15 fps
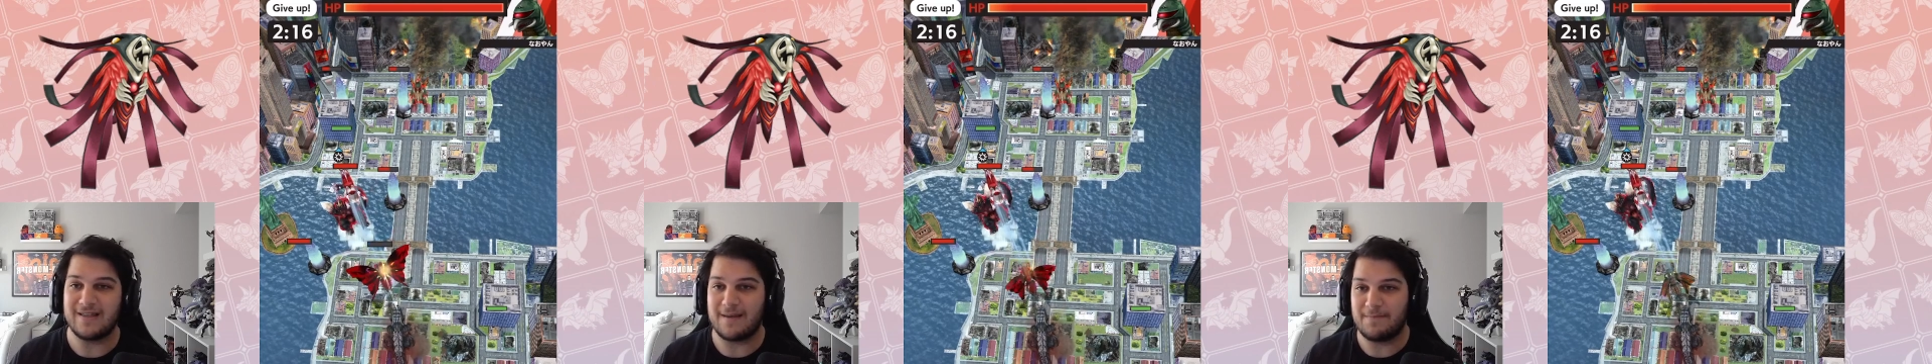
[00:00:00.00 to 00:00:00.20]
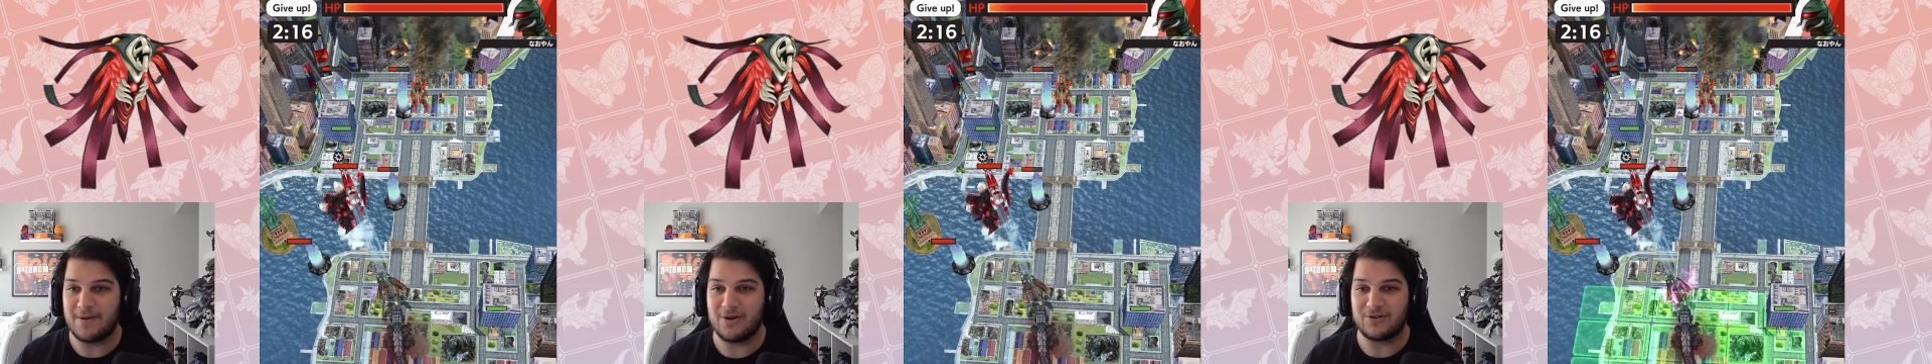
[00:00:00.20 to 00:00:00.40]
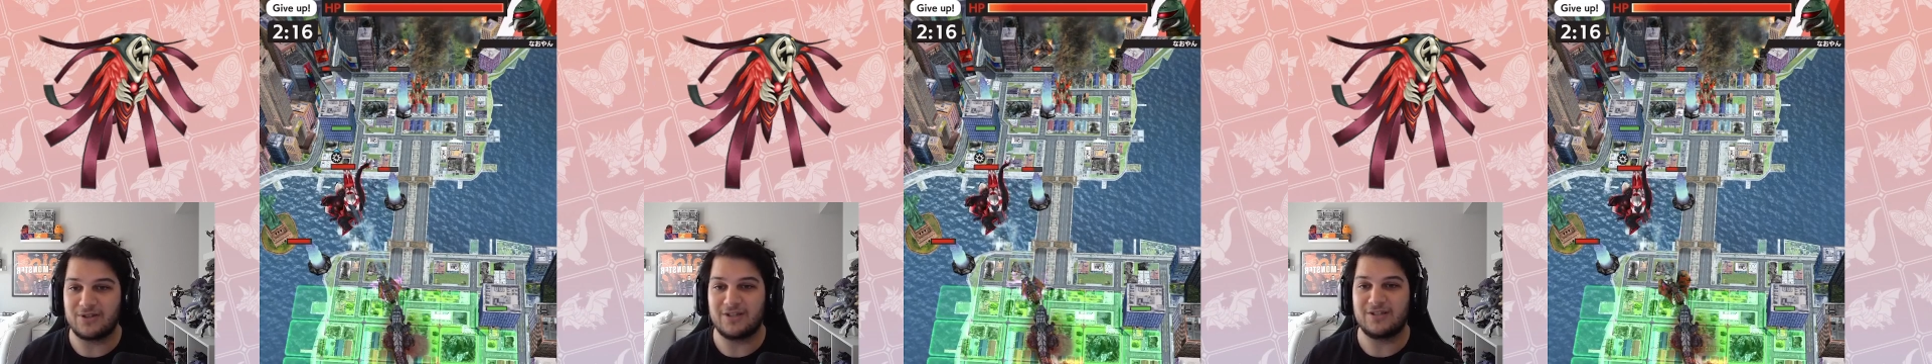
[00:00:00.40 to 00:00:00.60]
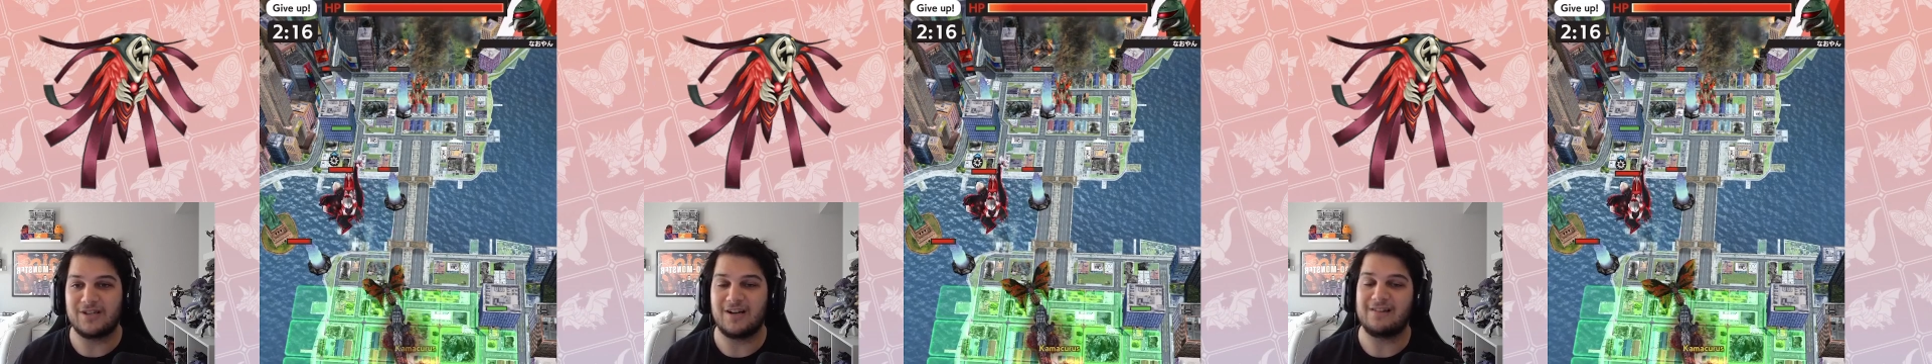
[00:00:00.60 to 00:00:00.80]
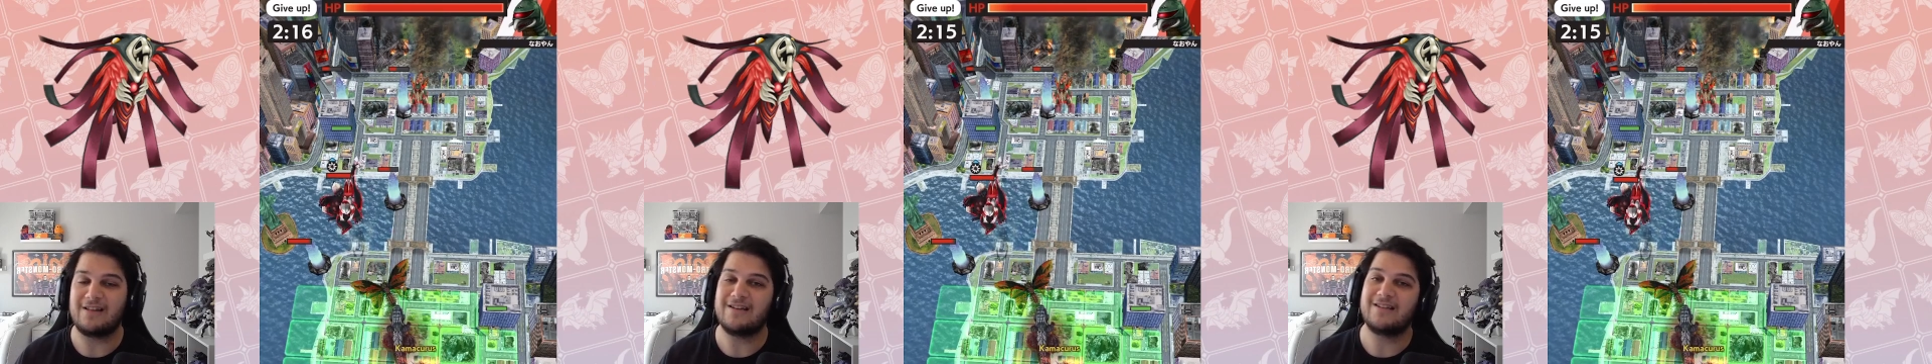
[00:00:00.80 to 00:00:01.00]
that piercing is
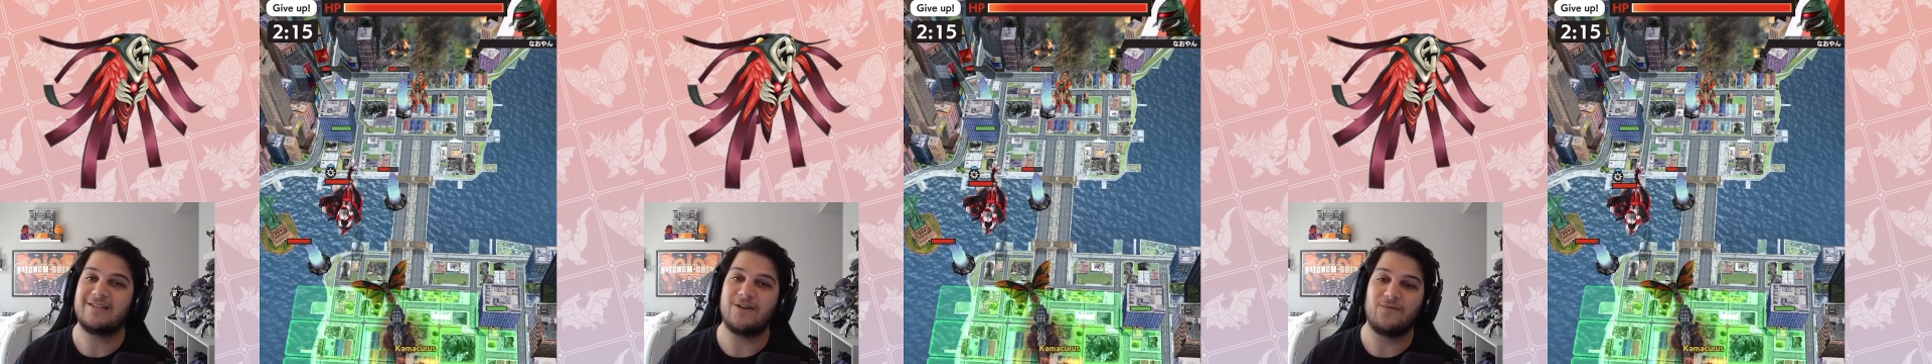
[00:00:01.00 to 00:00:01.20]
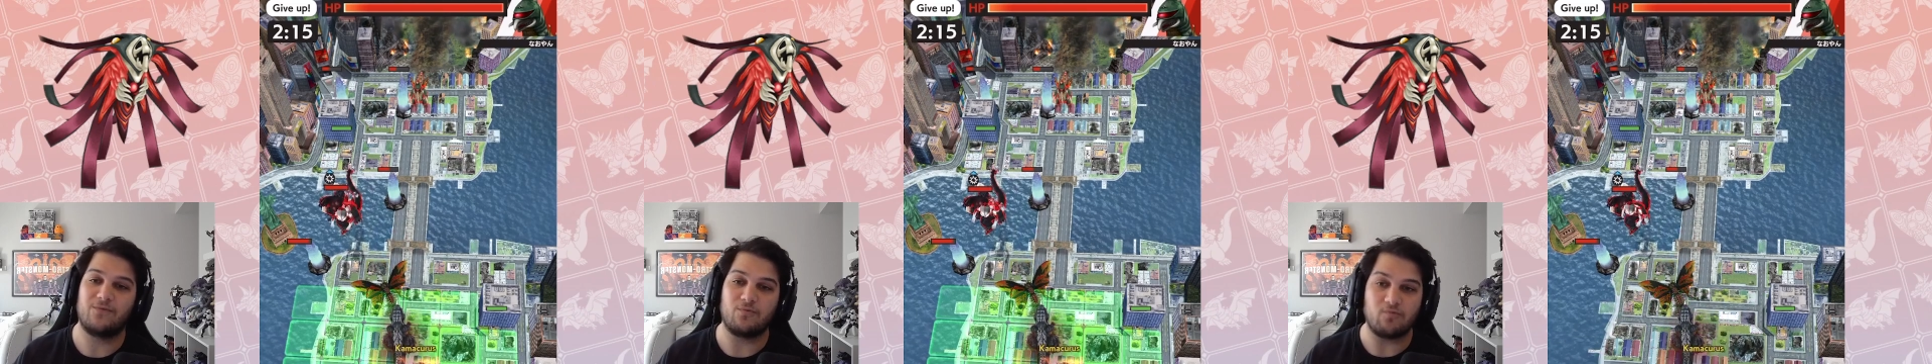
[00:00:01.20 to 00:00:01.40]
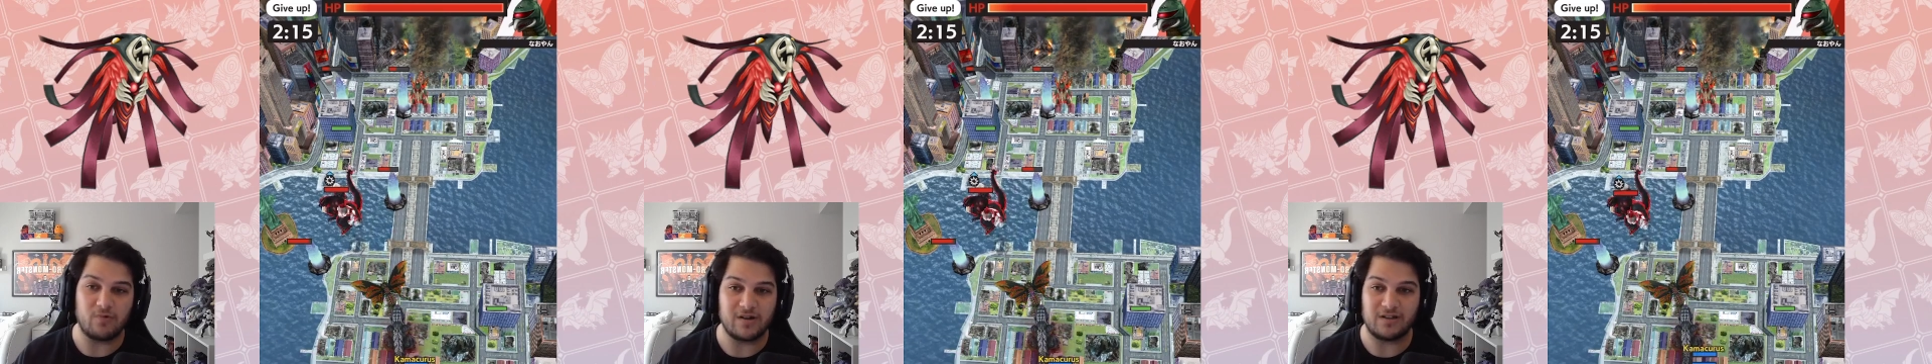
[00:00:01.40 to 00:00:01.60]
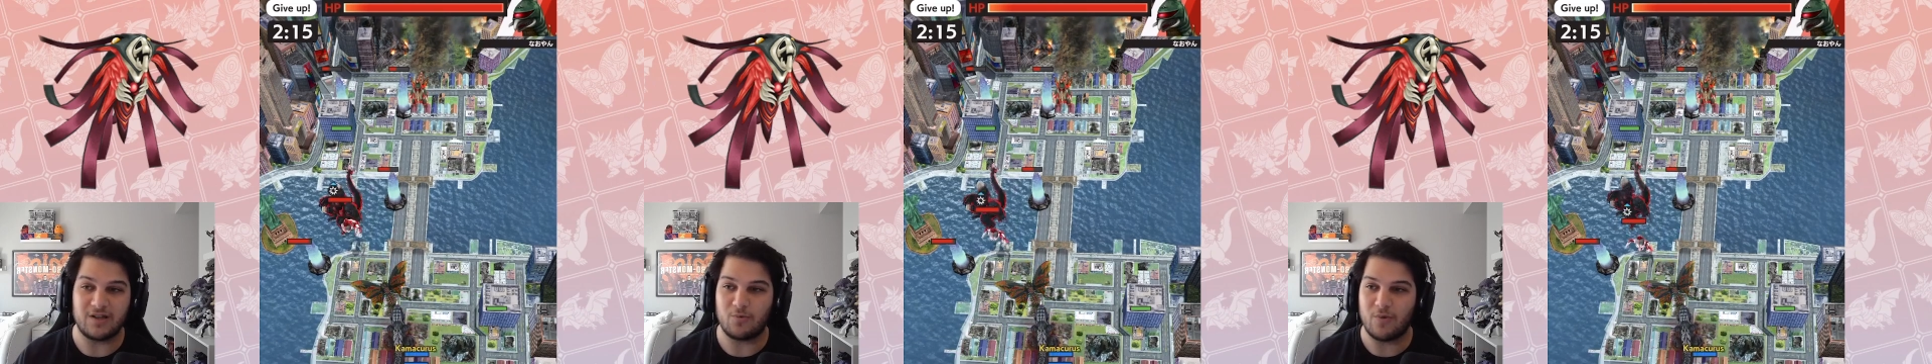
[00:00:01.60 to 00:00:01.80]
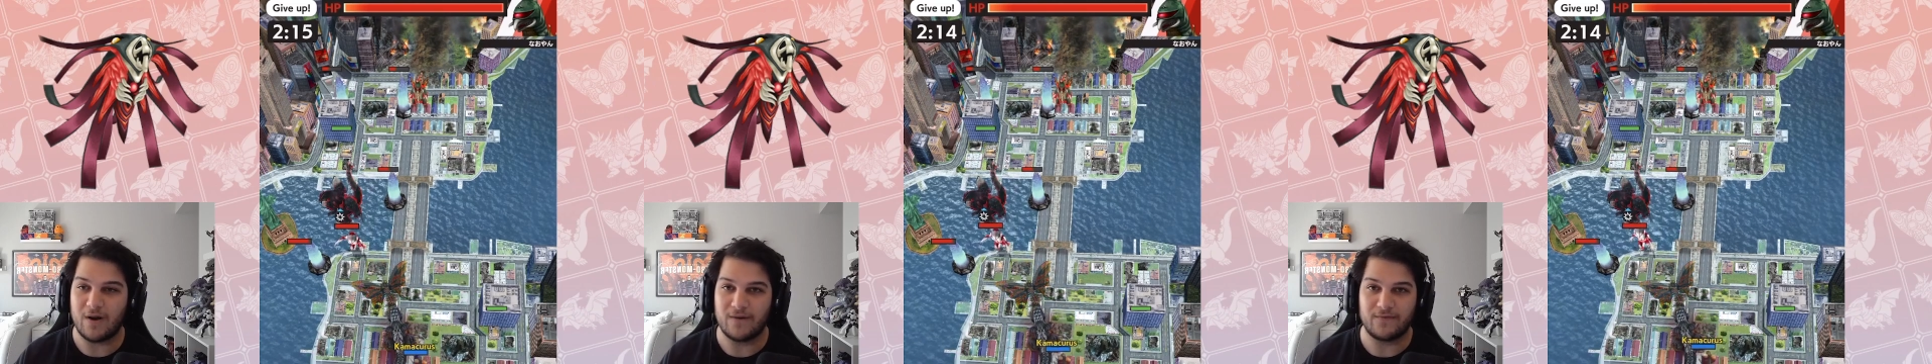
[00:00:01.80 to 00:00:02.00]
going to lend itself really
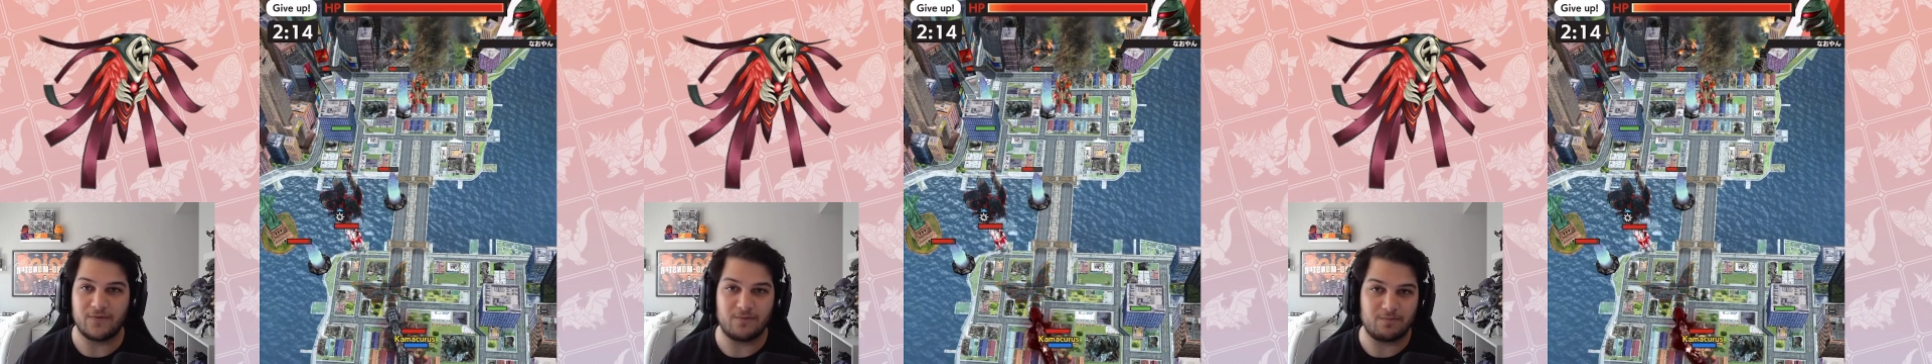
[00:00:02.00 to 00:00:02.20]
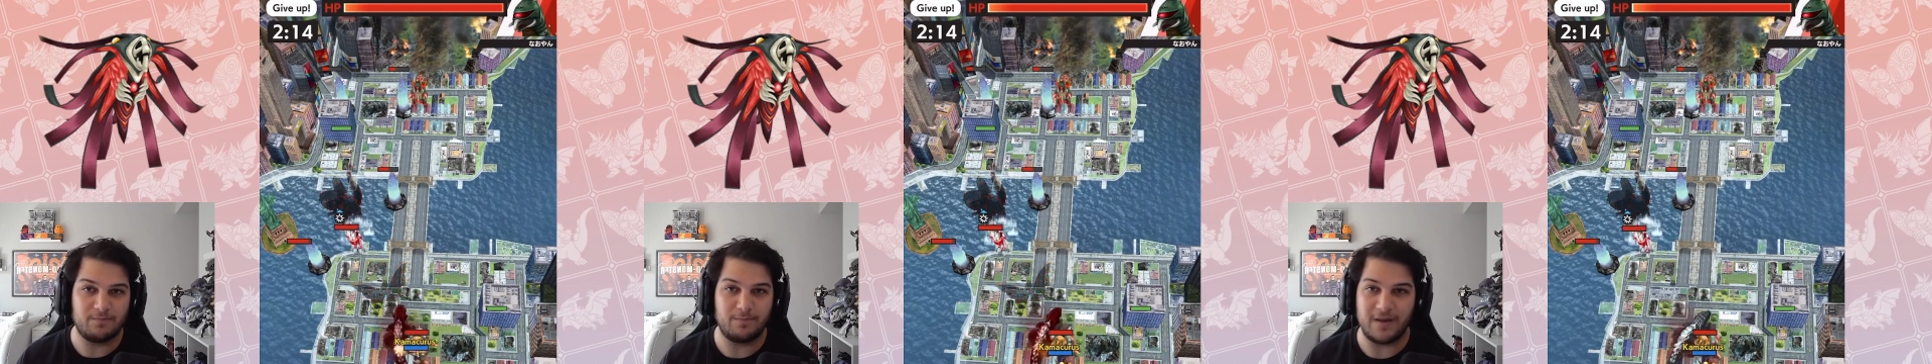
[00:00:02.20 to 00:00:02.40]
well for